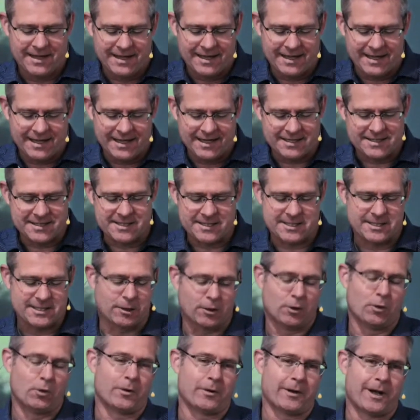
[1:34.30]
it's a
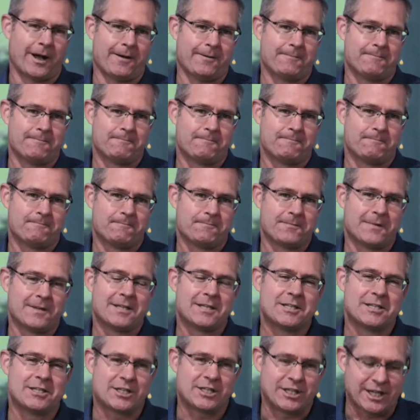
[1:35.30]
slaughter.
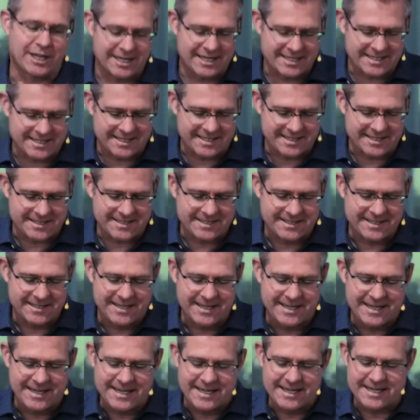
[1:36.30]
Jesus
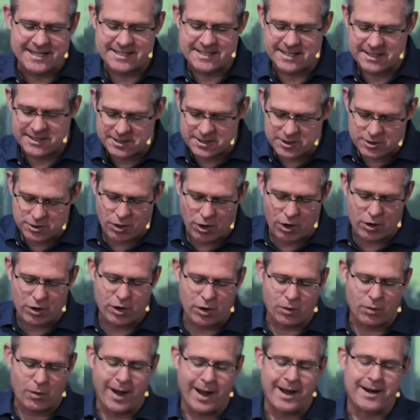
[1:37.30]
is the stronger
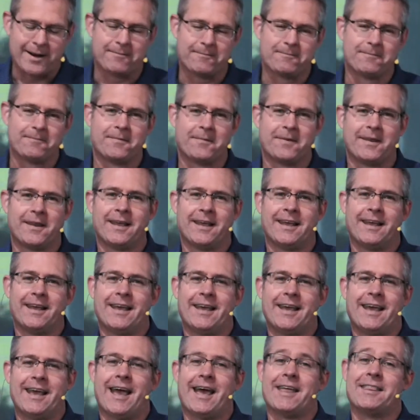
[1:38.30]
one,
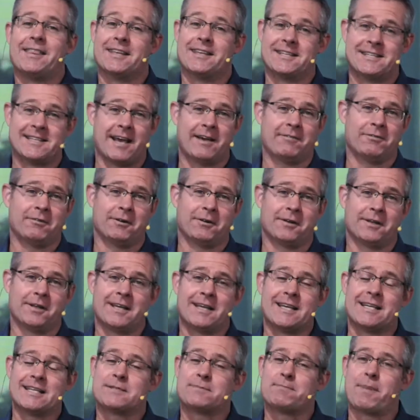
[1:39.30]
and the devil
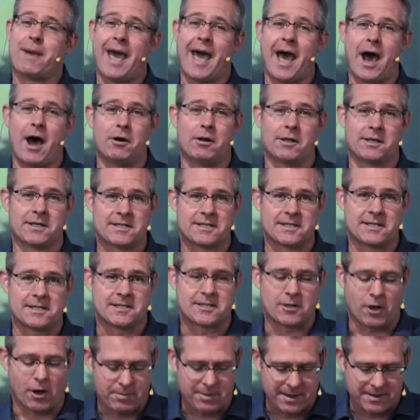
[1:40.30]
is powerless to
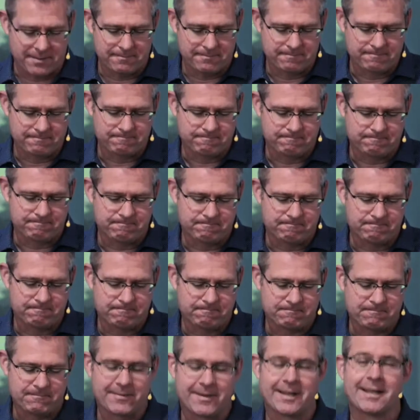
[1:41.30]
stop him.
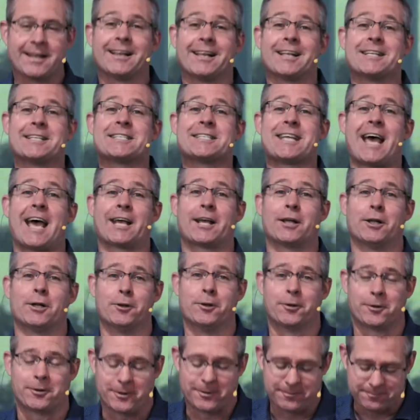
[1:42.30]
Let's take a
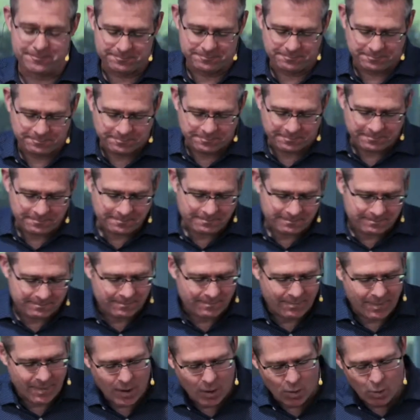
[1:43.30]
look.
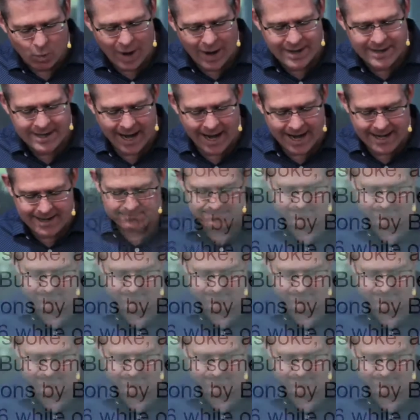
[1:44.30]
One day,